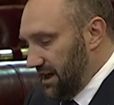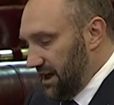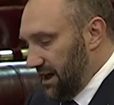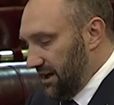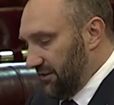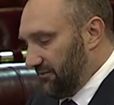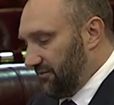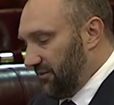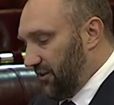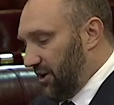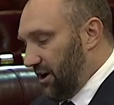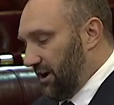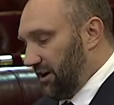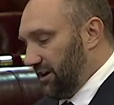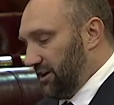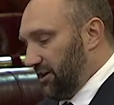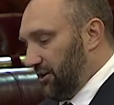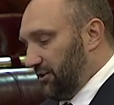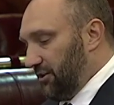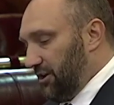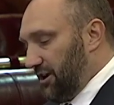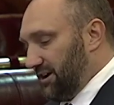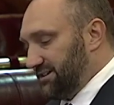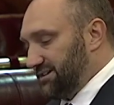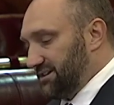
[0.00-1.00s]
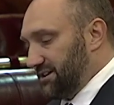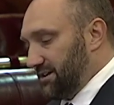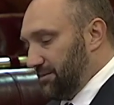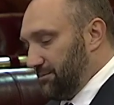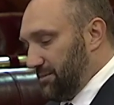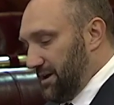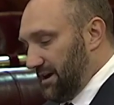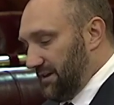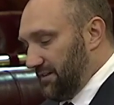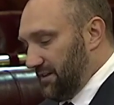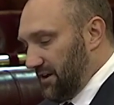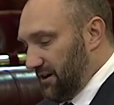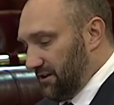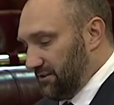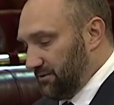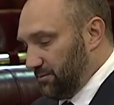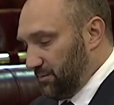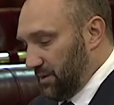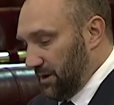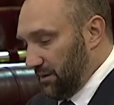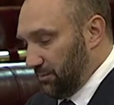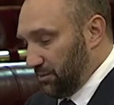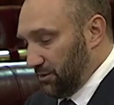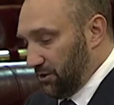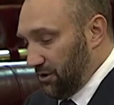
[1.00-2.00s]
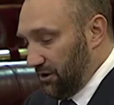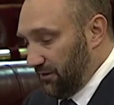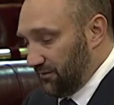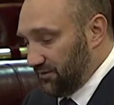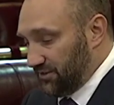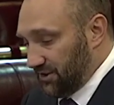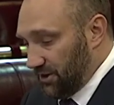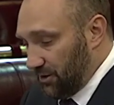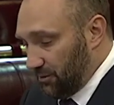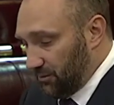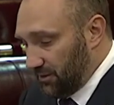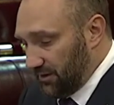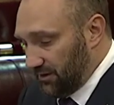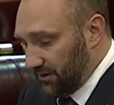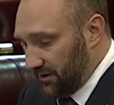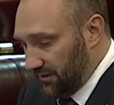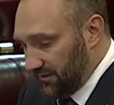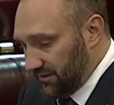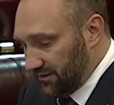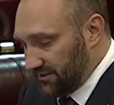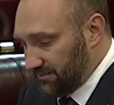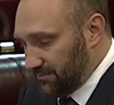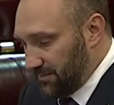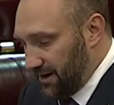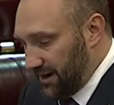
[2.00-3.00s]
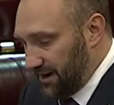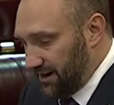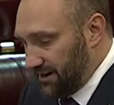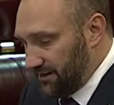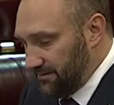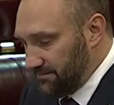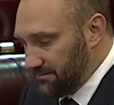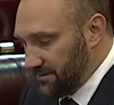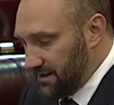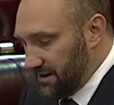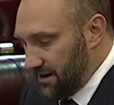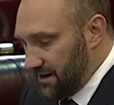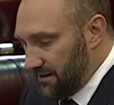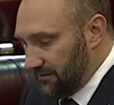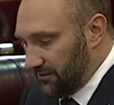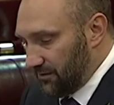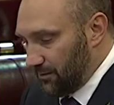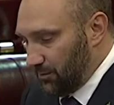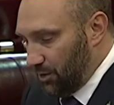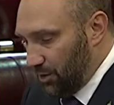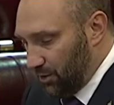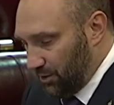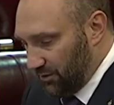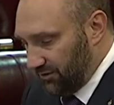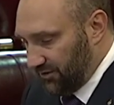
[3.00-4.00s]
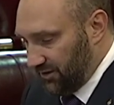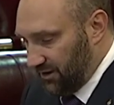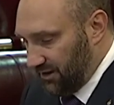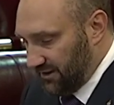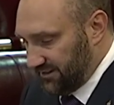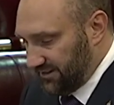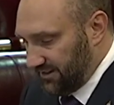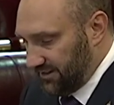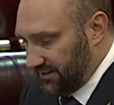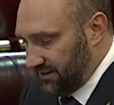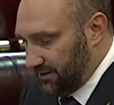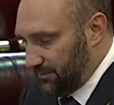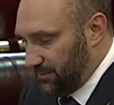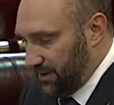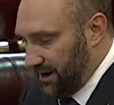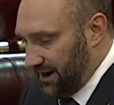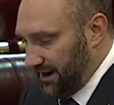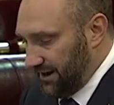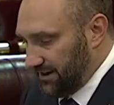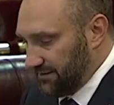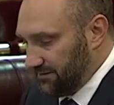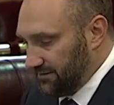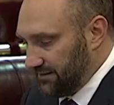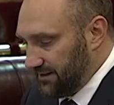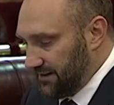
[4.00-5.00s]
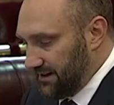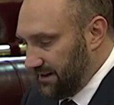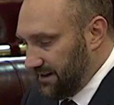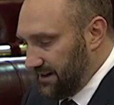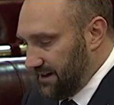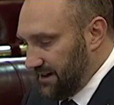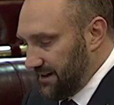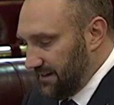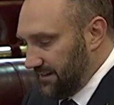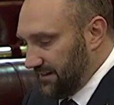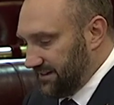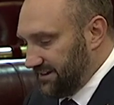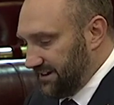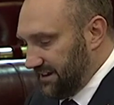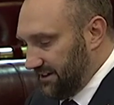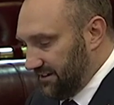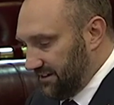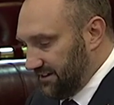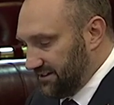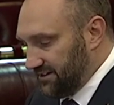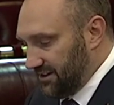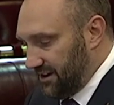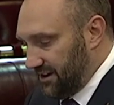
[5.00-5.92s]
And finally, I'd like to commend those people who I've dealt with on this matter from all sides of the debate. The dealings